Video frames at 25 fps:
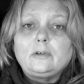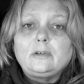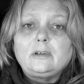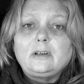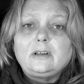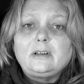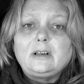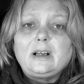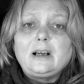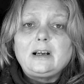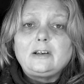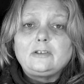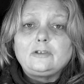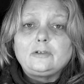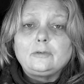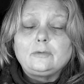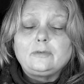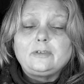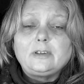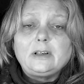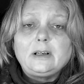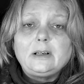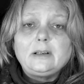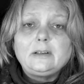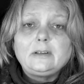and in actual
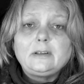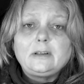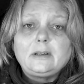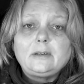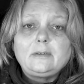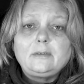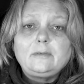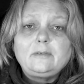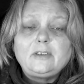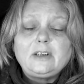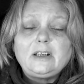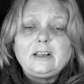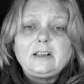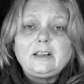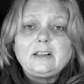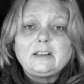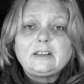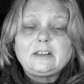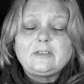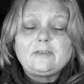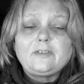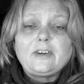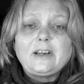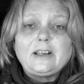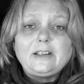fact the
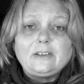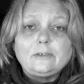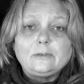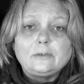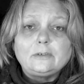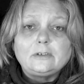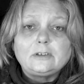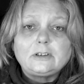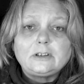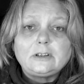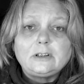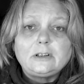various files